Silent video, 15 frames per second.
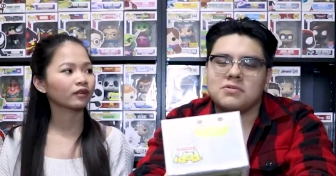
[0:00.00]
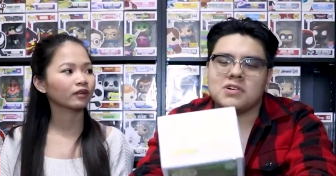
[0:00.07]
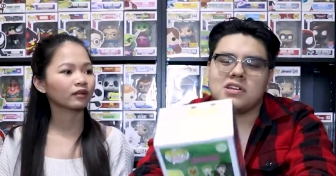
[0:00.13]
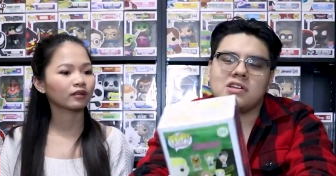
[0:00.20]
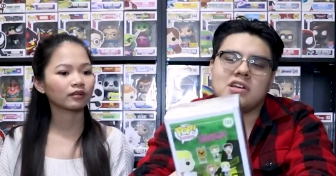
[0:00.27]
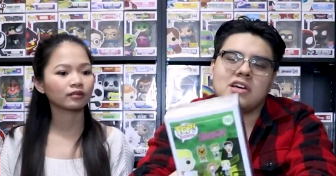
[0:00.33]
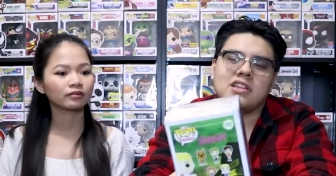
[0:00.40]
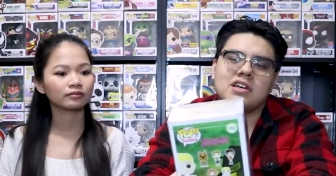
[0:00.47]
Speaker 1: that one.
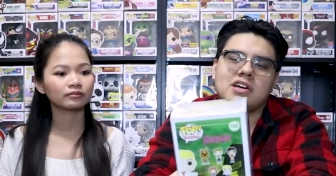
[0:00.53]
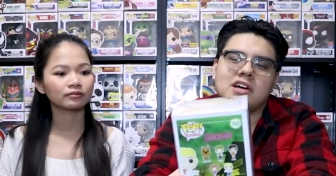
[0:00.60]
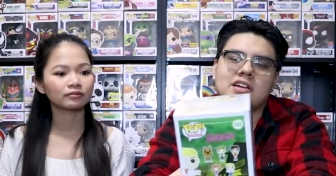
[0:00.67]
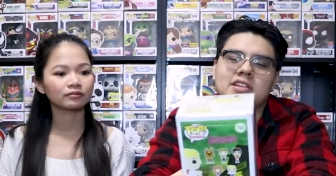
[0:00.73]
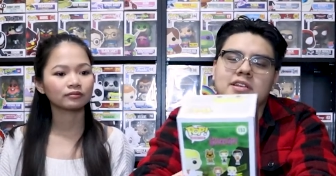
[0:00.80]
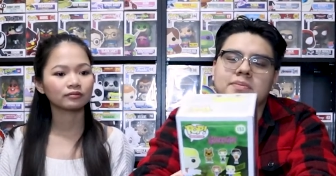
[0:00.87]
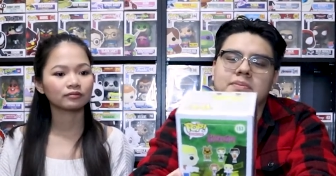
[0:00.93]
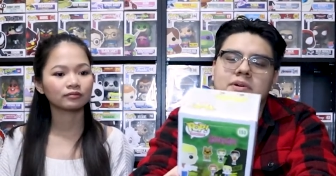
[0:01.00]
I think I
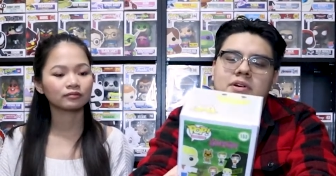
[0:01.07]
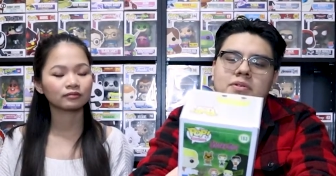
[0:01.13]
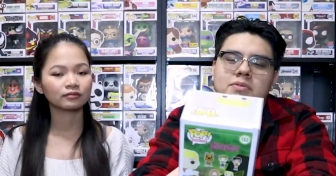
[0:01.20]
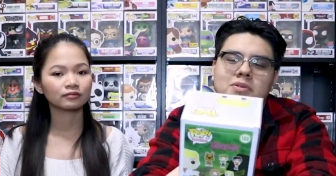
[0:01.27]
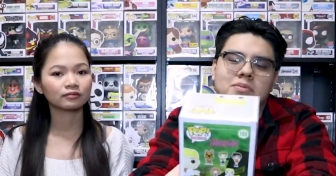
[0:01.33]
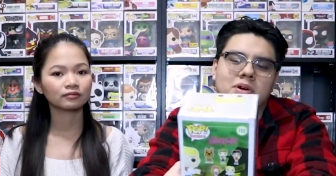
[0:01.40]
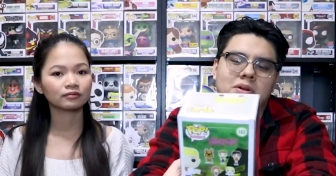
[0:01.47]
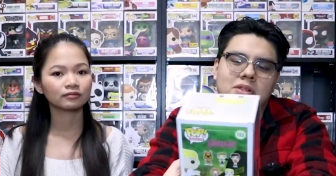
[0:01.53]
did, but
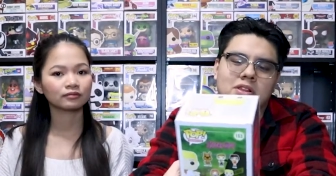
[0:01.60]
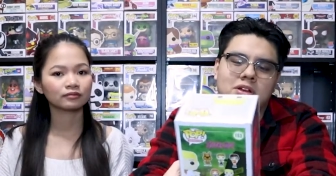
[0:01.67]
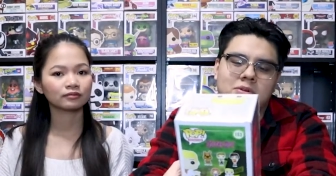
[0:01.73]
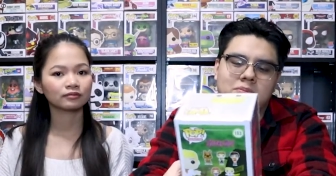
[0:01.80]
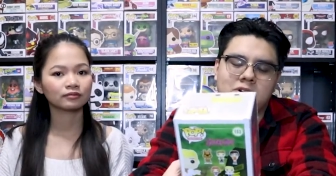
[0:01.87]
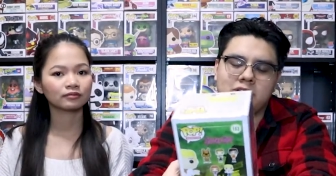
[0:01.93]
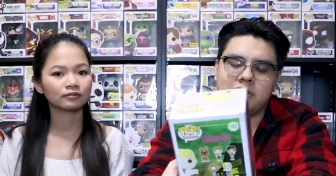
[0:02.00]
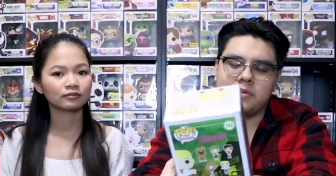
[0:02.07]
with my little
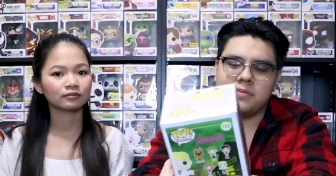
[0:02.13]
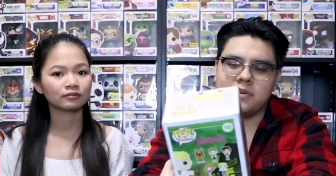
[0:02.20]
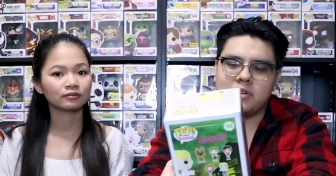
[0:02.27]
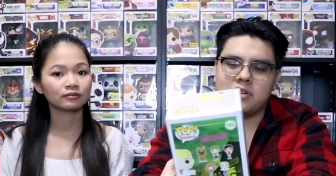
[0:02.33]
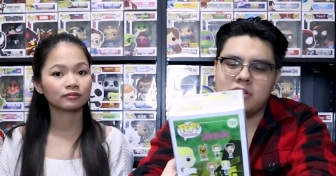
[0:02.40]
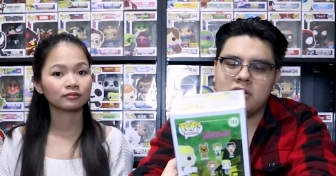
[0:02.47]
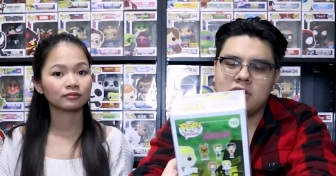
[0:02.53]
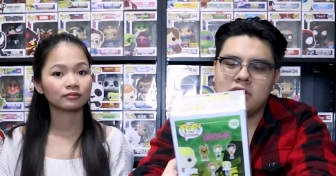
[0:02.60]
brother. But
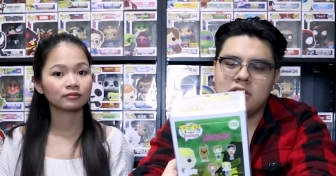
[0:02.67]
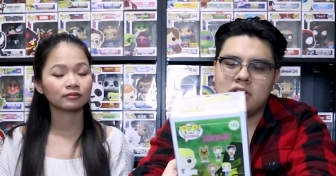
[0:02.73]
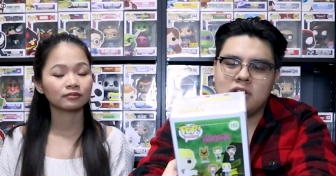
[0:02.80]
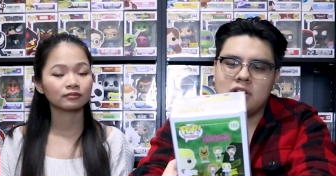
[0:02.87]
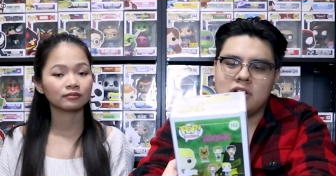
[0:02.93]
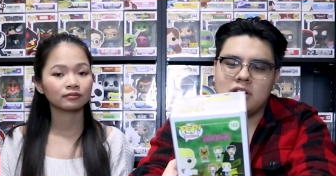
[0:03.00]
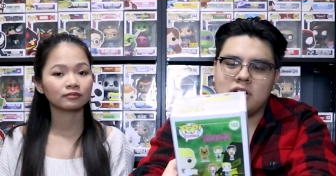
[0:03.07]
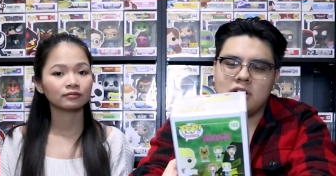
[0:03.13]

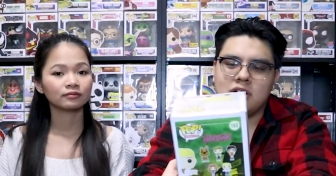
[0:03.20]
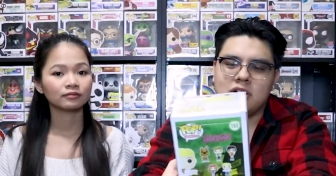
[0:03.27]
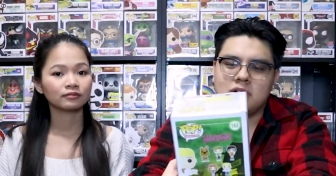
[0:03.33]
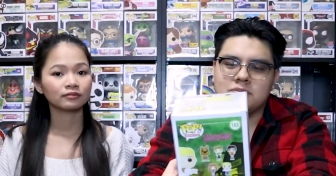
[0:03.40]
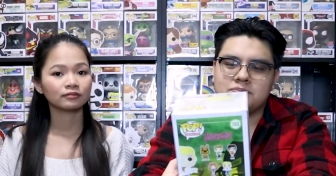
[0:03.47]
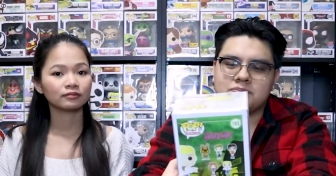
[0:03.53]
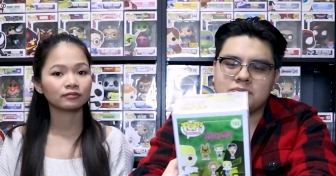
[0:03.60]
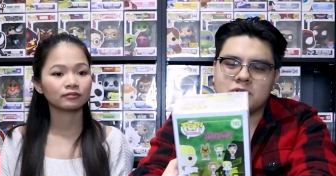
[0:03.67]

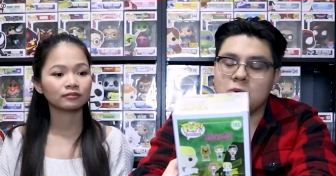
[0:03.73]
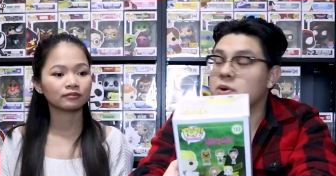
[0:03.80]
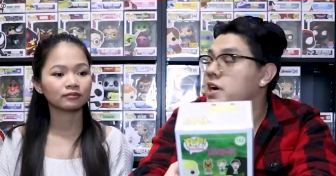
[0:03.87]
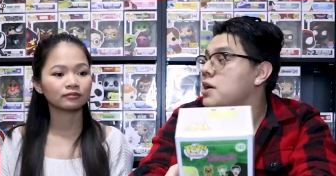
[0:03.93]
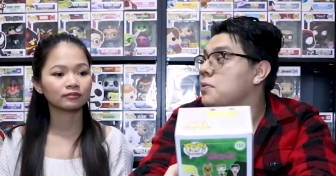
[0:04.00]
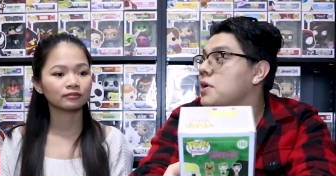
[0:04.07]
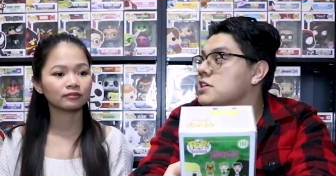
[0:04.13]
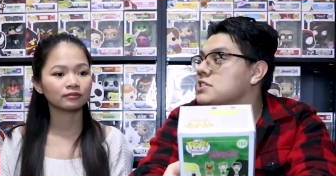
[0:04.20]
um, we
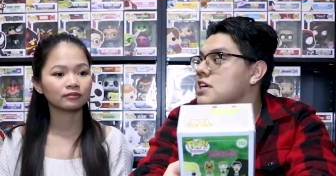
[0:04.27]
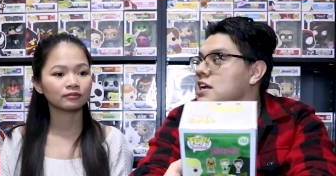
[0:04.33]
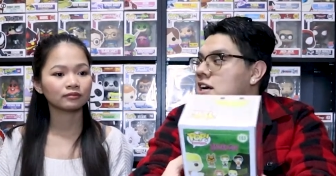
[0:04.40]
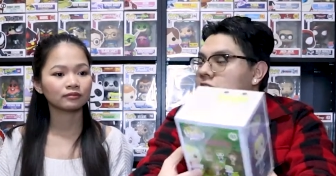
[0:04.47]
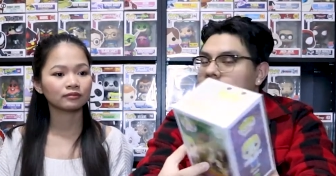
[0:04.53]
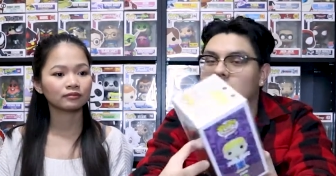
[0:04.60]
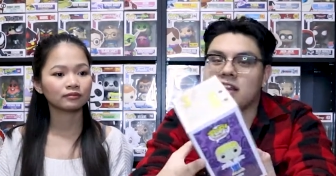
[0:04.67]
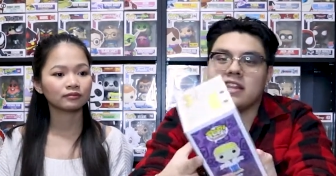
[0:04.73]
gotta watch that
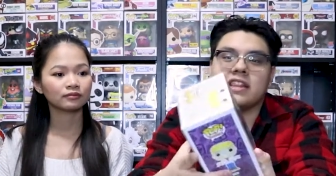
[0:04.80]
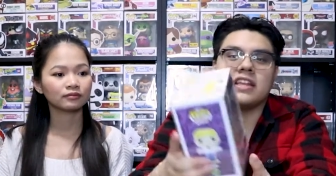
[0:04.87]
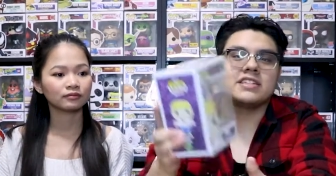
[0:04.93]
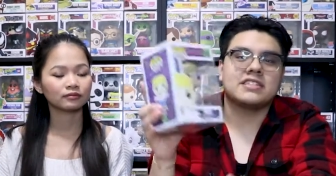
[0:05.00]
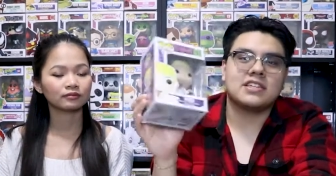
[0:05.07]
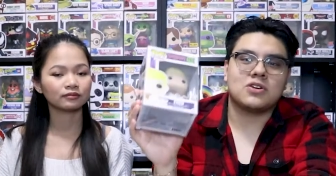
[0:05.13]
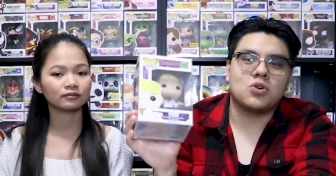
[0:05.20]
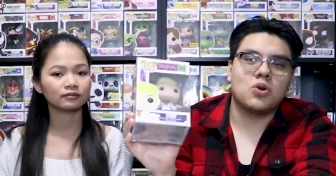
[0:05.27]
again. This
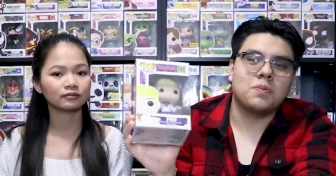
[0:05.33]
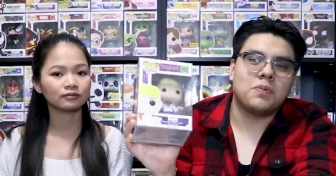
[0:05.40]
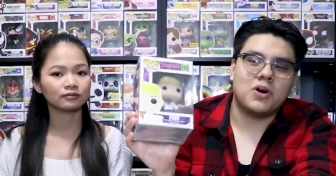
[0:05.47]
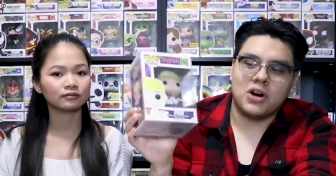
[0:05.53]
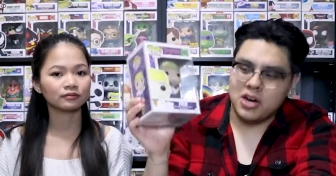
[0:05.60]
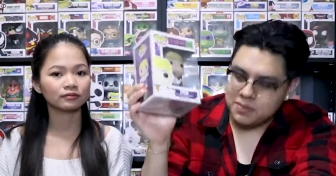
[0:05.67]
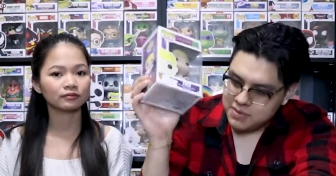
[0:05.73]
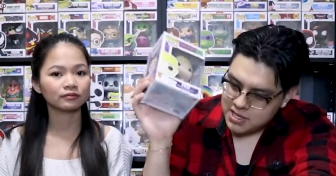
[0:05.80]
is a cool
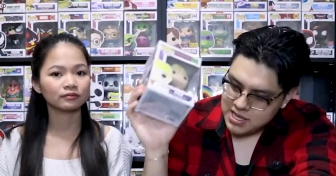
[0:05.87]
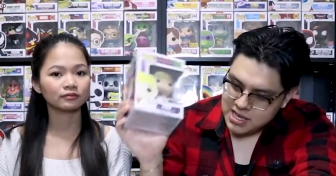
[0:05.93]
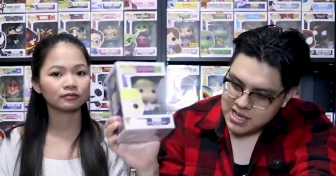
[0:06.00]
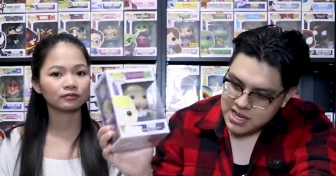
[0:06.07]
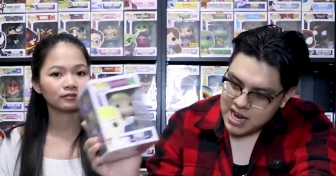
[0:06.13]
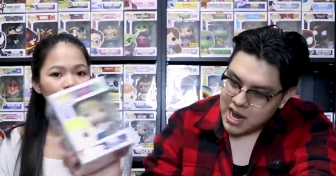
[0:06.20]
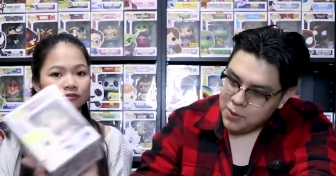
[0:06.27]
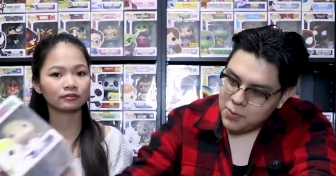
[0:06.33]
pop.
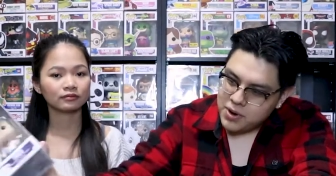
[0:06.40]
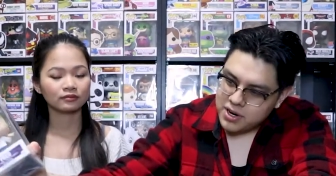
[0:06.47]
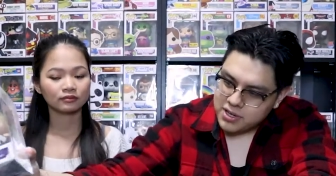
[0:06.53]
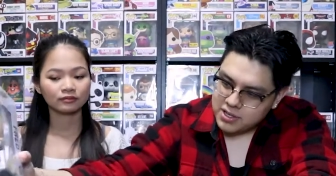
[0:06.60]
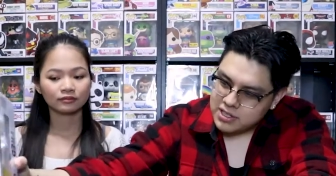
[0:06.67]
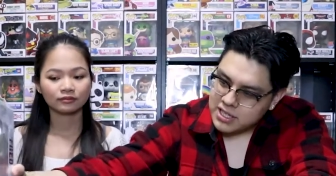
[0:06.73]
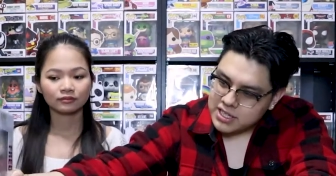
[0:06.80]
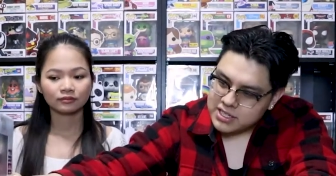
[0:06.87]
I want to
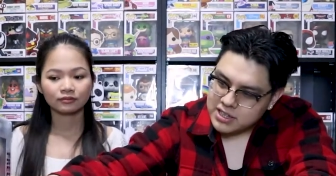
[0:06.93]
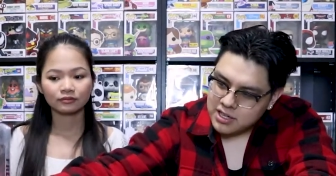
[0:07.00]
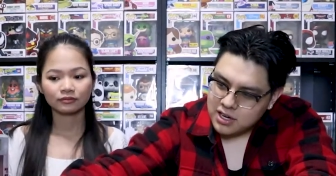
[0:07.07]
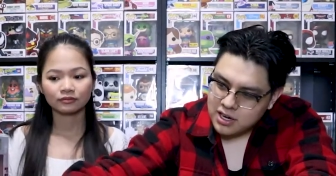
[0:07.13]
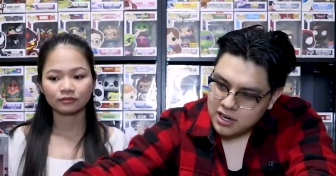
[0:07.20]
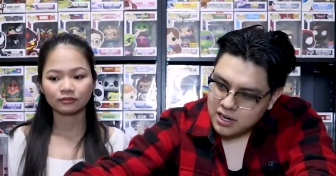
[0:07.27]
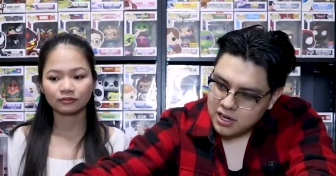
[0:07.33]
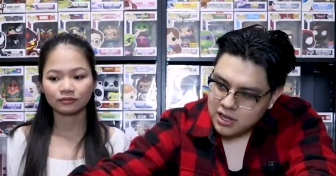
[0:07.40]
collect
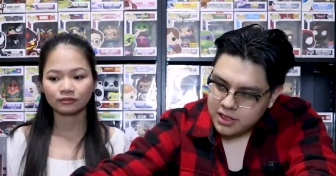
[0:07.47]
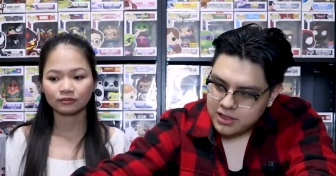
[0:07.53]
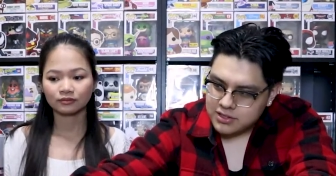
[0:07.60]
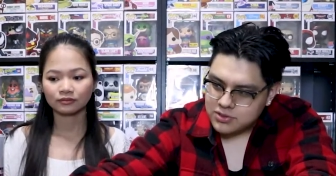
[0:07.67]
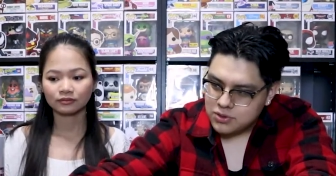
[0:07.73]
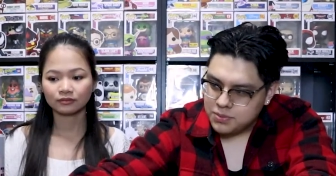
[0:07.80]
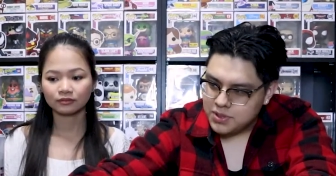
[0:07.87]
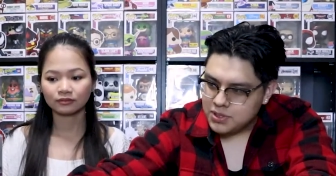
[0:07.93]
the the
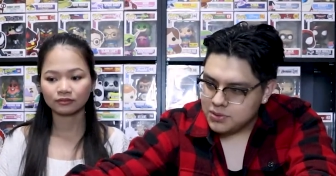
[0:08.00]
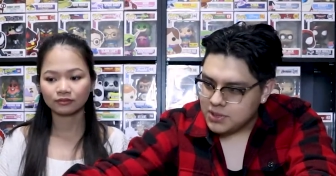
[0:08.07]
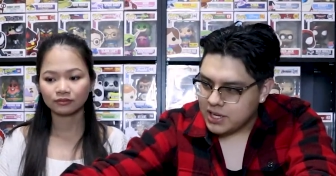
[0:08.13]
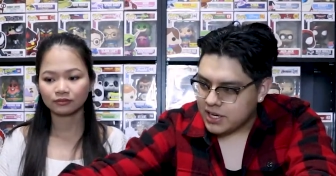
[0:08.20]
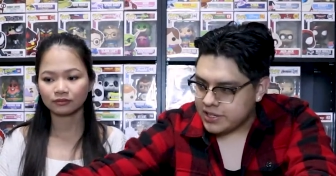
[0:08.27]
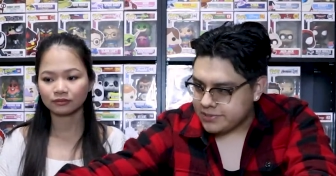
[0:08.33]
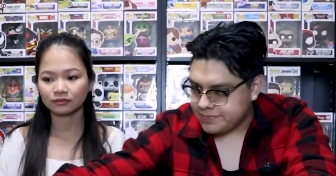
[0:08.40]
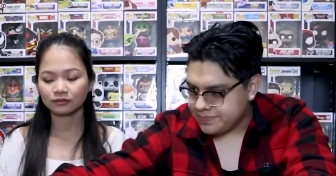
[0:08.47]
Scooby Doo
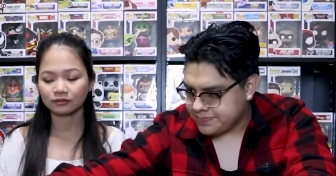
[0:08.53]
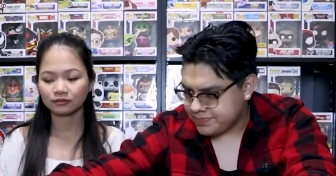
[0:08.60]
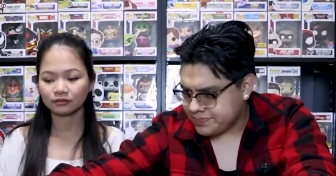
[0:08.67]
line,